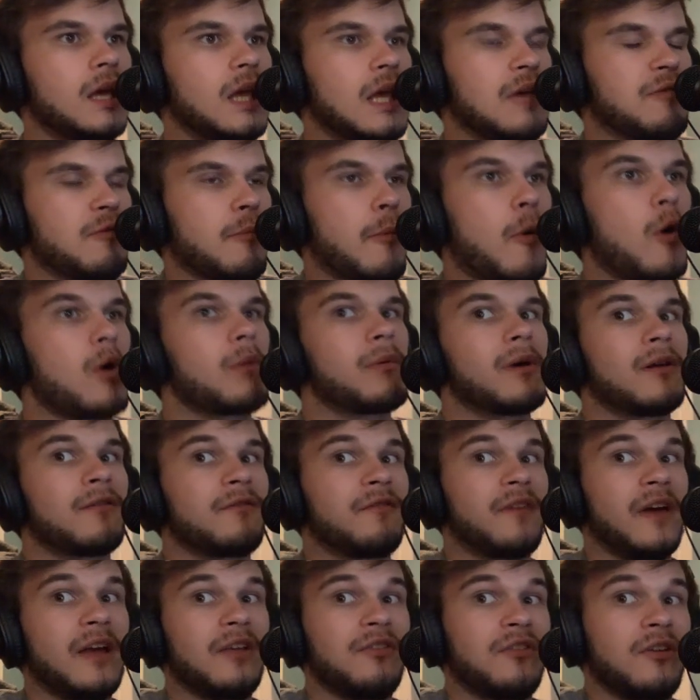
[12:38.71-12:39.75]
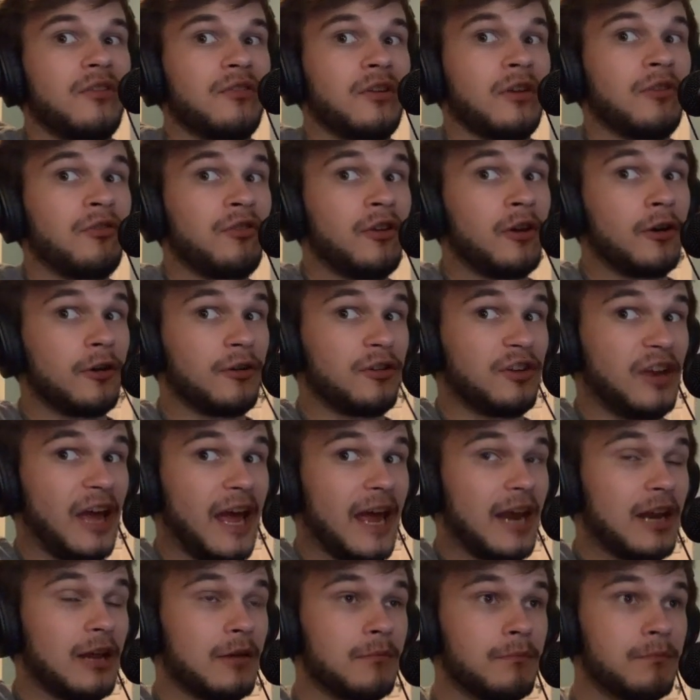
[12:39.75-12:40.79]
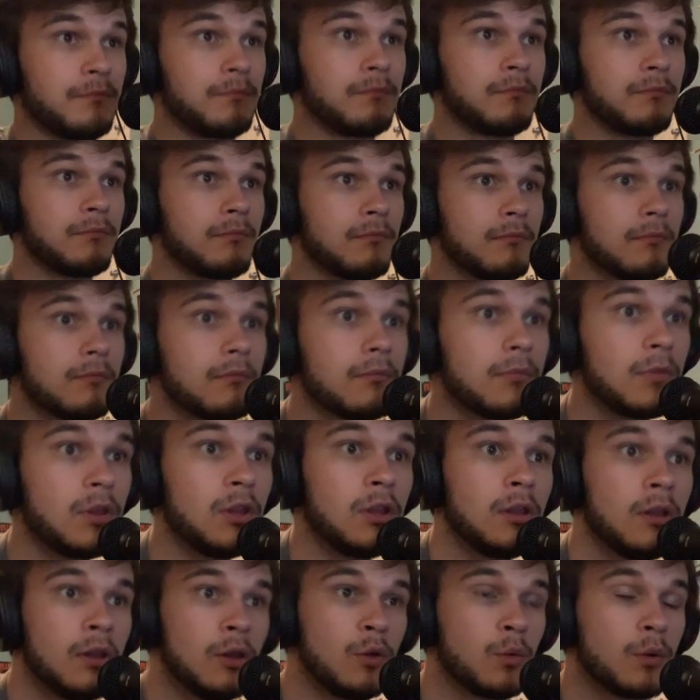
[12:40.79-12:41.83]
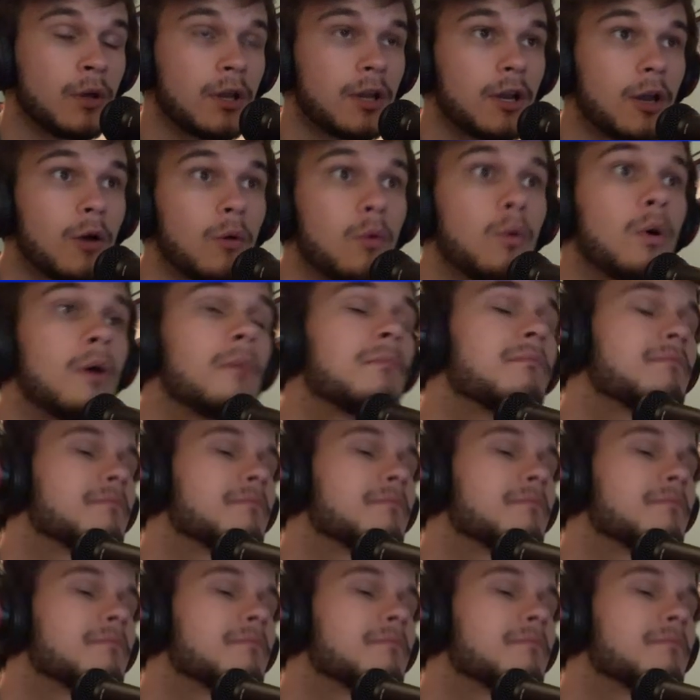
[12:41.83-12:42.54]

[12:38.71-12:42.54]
If a Pokemon faints, it's considered dead. You can no